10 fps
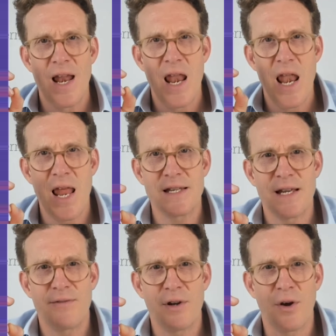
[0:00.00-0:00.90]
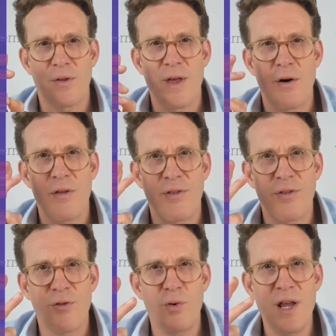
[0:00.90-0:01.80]
let's have a look. There are
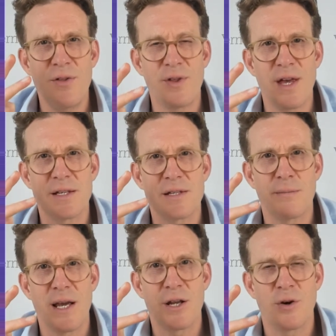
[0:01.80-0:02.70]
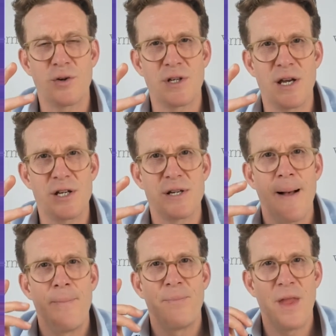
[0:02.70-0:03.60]
3 things that make dogs itch.
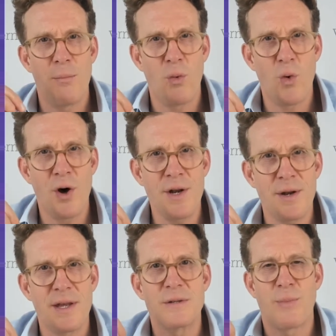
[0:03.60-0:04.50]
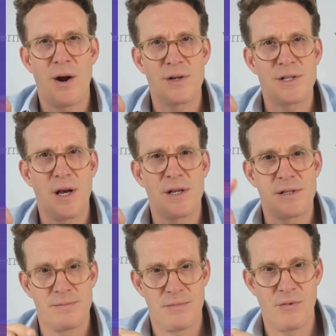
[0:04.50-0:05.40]
Number 1 is parasites,
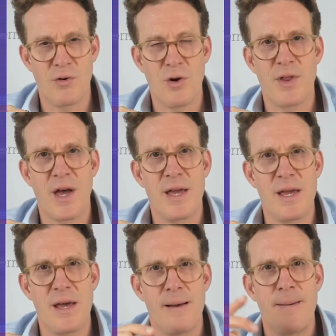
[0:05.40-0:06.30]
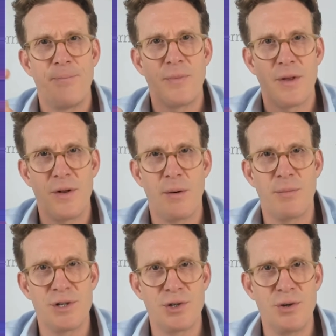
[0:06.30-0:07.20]
and we've got that here. Number
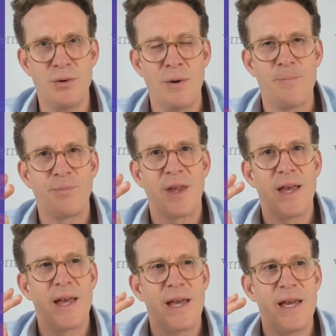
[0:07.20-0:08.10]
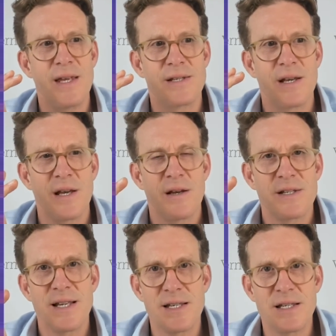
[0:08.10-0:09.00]
2 is
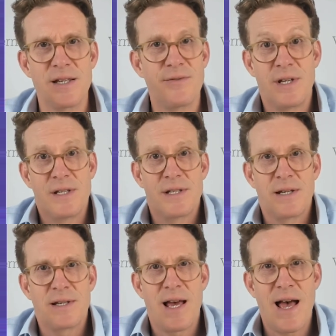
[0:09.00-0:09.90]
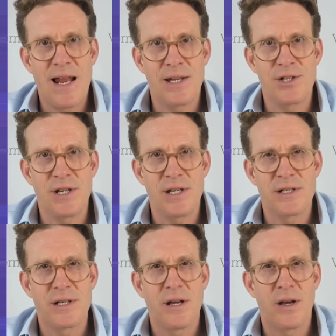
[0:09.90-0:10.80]
sensitivities and allergies.
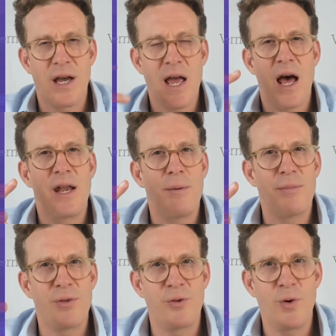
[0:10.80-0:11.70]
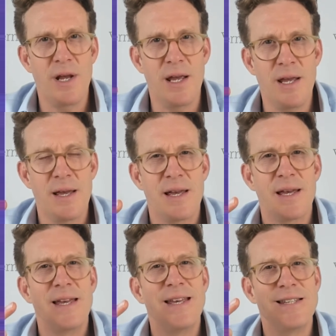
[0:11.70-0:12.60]
Okay, and number 3
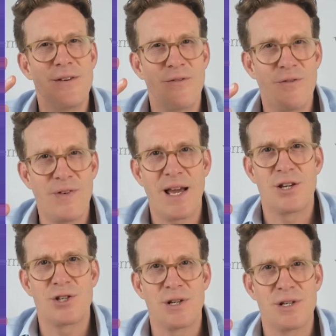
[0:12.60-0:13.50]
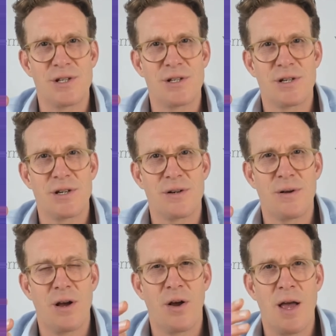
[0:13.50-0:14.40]
is infections.
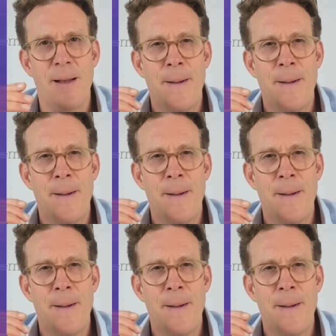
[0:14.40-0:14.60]
Okay,